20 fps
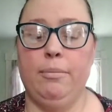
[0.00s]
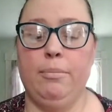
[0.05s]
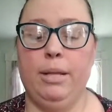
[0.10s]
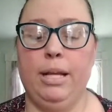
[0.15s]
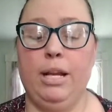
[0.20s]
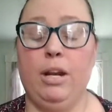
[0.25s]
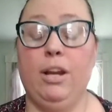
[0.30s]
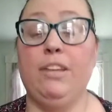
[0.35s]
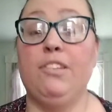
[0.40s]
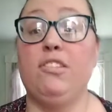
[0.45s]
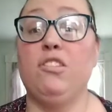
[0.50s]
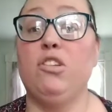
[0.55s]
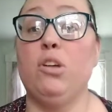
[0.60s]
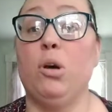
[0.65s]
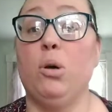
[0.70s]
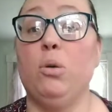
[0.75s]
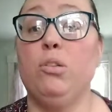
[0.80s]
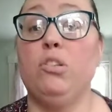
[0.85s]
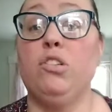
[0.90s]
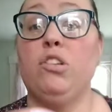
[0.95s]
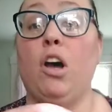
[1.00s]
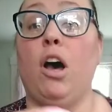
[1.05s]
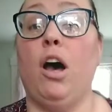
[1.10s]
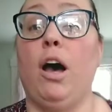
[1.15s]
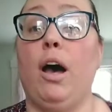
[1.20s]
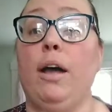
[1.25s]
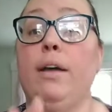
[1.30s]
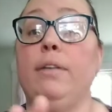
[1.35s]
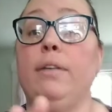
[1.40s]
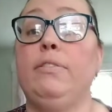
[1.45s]
Play-Doh. It's so
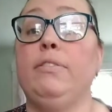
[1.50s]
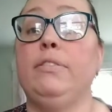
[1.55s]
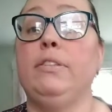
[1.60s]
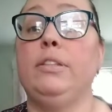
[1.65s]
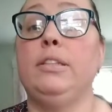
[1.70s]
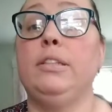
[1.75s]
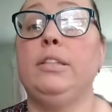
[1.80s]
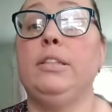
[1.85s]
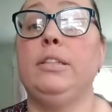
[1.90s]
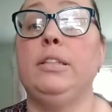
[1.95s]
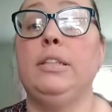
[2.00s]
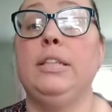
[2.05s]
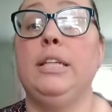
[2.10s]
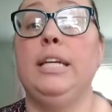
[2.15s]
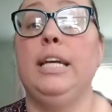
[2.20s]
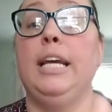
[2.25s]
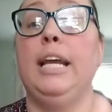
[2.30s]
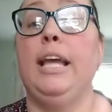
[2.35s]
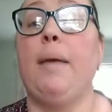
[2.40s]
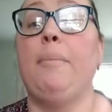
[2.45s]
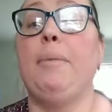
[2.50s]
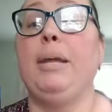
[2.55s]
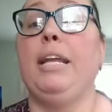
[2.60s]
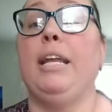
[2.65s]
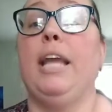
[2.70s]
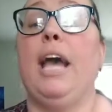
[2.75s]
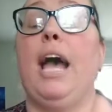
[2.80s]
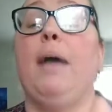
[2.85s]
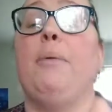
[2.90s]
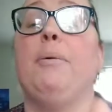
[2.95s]
soft. I
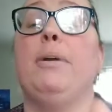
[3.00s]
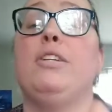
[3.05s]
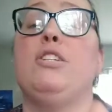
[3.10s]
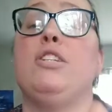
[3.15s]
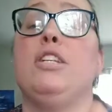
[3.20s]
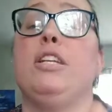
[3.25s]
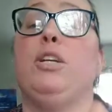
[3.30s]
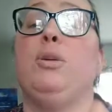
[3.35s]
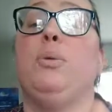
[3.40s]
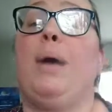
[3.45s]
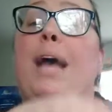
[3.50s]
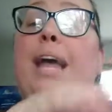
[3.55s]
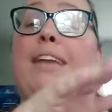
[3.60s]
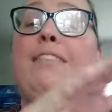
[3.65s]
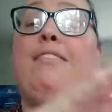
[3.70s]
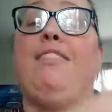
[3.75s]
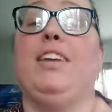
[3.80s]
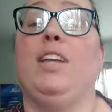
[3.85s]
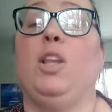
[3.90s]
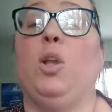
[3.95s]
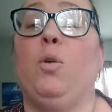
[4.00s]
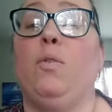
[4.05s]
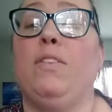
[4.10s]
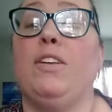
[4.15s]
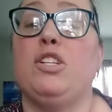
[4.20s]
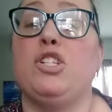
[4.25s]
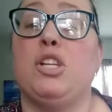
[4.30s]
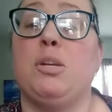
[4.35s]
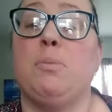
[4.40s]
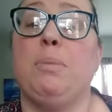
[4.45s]
mean, I wish you had
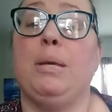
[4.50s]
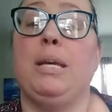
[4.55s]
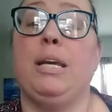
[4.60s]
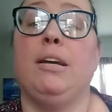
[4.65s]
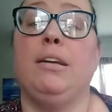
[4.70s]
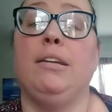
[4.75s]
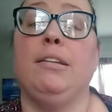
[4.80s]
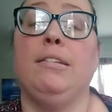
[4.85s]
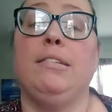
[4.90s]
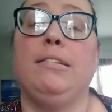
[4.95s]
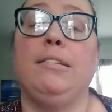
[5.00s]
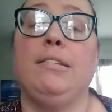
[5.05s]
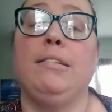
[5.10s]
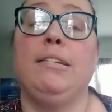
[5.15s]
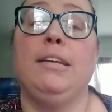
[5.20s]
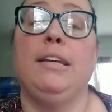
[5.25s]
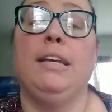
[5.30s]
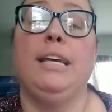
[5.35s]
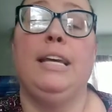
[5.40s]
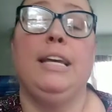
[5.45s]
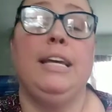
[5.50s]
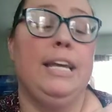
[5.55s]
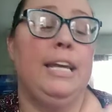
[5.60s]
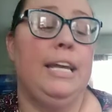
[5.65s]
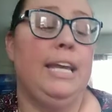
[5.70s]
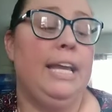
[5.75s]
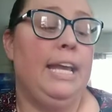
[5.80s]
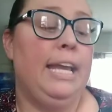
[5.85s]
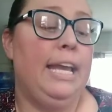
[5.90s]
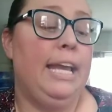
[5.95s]
feel-o-vision because
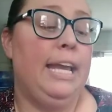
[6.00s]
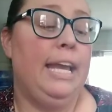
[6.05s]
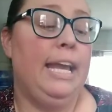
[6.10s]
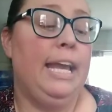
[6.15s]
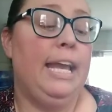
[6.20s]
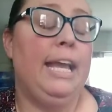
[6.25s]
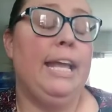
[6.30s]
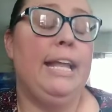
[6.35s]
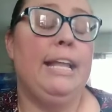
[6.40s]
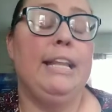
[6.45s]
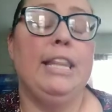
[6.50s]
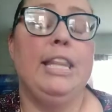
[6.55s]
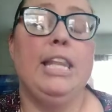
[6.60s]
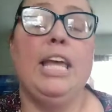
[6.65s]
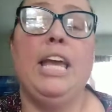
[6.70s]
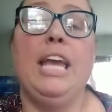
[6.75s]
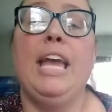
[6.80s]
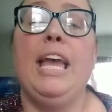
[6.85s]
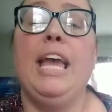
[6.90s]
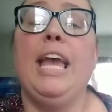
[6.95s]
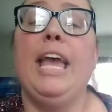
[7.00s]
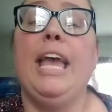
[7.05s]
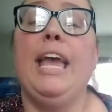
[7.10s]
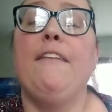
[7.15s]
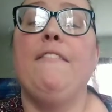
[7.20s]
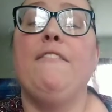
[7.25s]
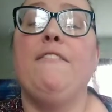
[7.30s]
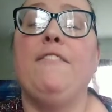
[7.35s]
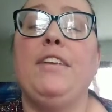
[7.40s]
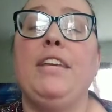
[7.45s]
feel-o-vision. It, the heck!
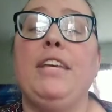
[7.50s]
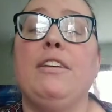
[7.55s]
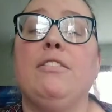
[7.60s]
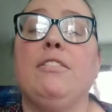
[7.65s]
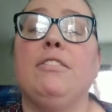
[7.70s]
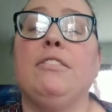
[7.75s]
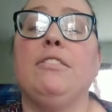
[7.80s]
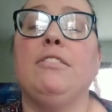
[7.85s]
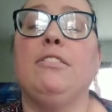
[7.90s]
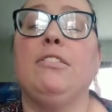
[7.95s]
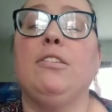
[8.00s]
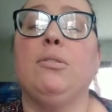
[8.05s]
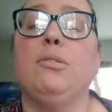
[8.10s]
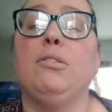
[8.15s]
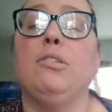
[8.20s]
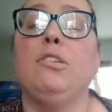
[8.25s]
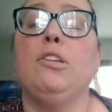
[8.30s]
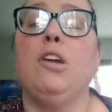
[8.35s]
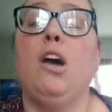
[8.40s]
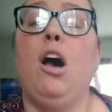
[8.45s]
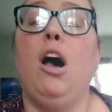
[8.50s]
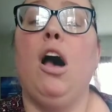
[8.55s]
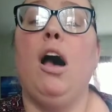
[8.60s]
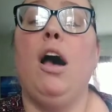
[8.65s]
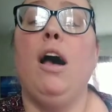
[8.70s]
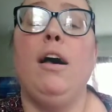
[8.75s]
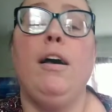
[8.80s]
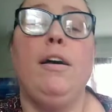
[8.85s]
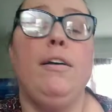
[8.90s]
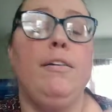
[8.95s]
It feels so
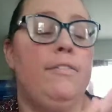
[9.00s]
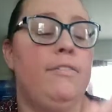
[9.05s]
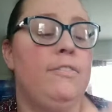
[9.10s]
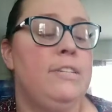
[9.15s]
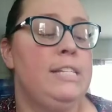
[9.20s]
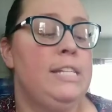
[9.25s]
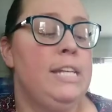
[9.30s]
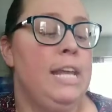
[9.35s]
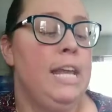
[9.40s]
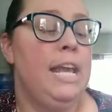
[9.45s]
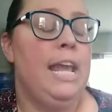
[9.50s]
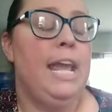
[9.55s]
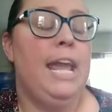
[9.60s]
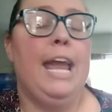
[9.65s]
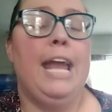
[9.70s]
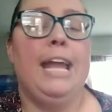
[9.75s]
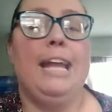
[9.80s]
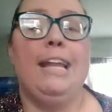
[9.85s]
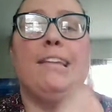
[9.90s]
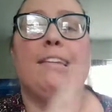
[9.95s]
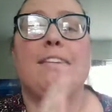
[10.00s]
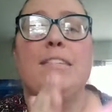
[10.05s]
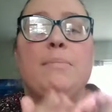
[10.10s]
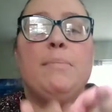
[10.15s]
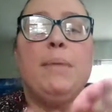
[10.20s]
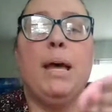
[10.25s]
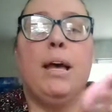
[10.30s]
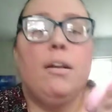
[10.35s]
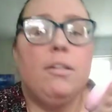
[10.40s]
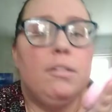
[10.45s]
soft, and it
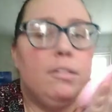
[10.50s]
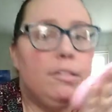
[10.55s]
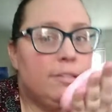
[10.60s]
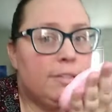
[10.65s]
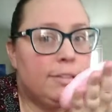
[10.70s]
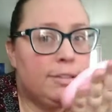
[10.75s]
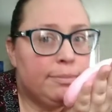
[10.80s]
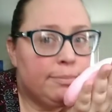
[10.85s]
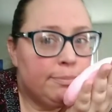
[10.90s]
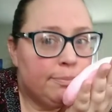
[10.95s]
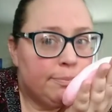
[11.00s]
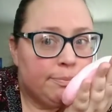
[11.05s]
smells.